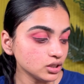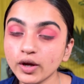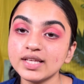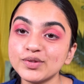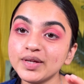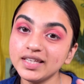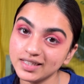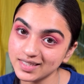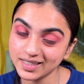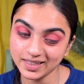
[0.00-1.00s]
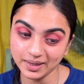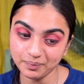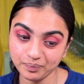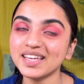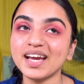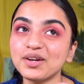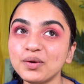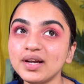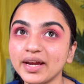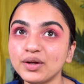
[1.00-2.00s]
Okay, so here's the thing. I
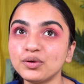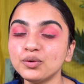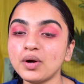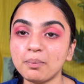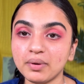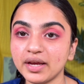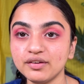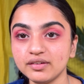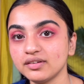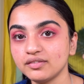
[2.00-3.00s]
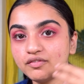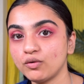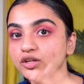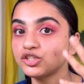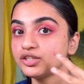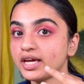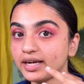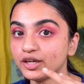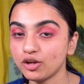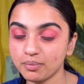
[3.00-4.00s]
don't like to apply foundation
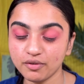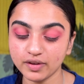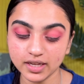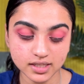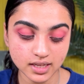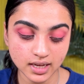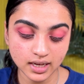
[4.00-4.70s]
directly on my face.